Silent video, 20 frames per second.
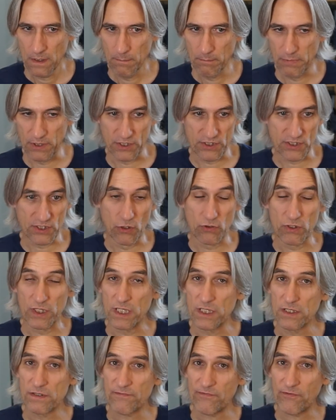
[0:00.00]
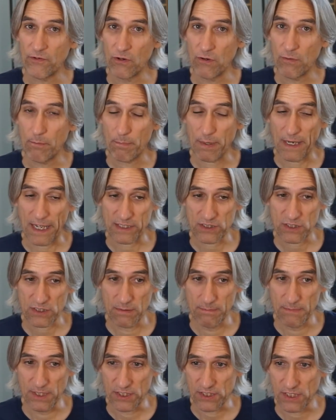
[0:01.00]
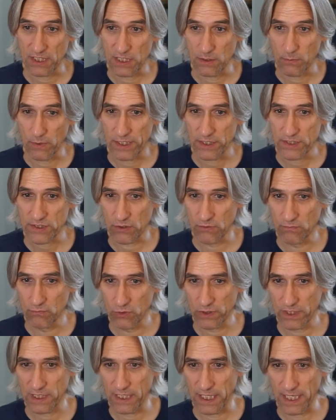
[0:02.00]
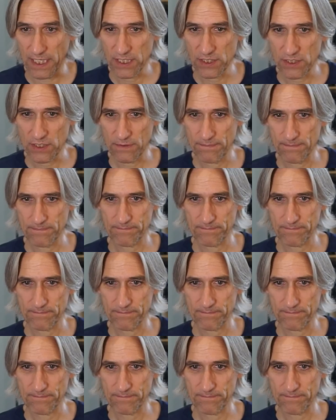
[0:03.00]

But there's no need for black to commit anyway, so rook e eight.